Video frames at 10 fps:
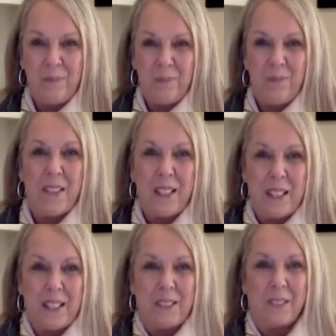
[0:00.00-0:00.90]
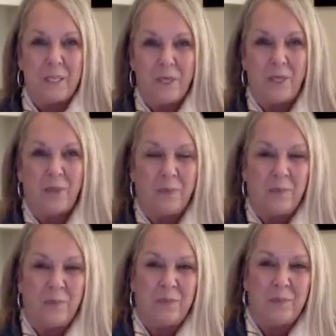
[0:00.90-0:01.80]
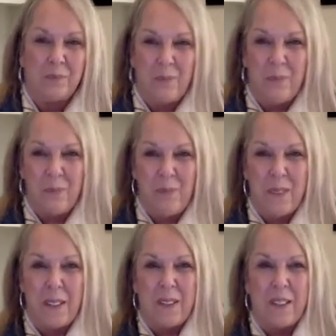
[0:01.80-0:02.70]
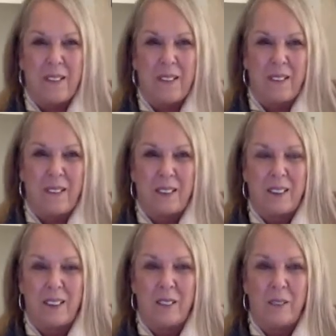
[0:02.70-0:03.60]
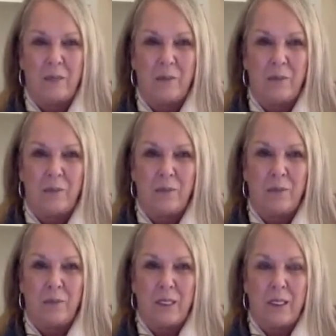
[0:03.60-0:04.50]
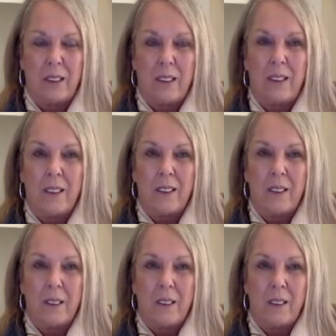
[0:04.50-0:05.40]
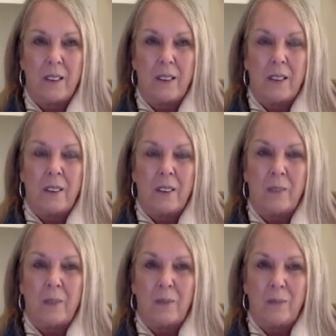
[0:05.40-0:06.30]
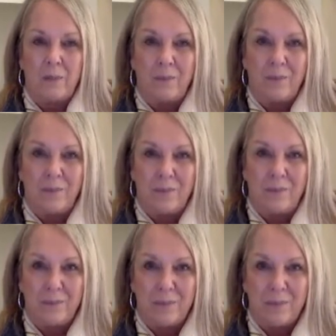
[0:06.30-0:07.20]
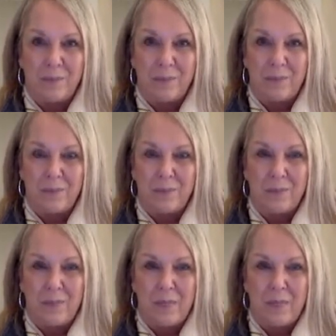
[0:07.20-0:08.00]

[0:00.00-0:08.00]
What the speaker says: The person shown says nothing.